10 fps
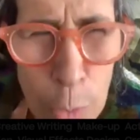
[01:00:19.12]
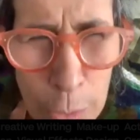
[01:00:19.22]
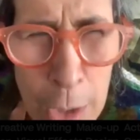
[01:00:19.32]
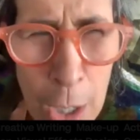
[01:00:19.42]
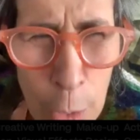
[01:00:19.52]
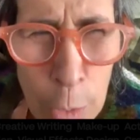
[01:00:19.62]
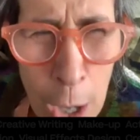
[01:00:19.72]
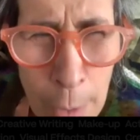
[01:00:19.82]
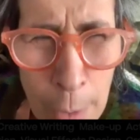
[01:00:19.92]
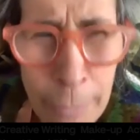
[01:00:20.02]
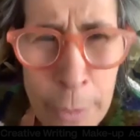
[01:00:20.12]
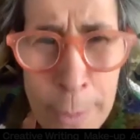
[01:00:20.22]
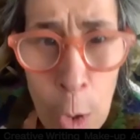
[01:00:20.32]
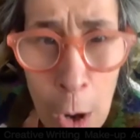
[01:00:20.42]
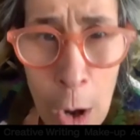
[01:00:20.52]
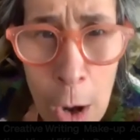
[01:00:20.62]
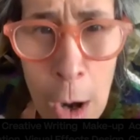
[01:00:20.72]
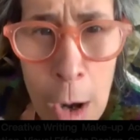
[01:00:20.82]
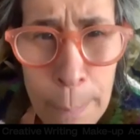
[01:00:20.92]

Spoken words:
you know, come from your heart,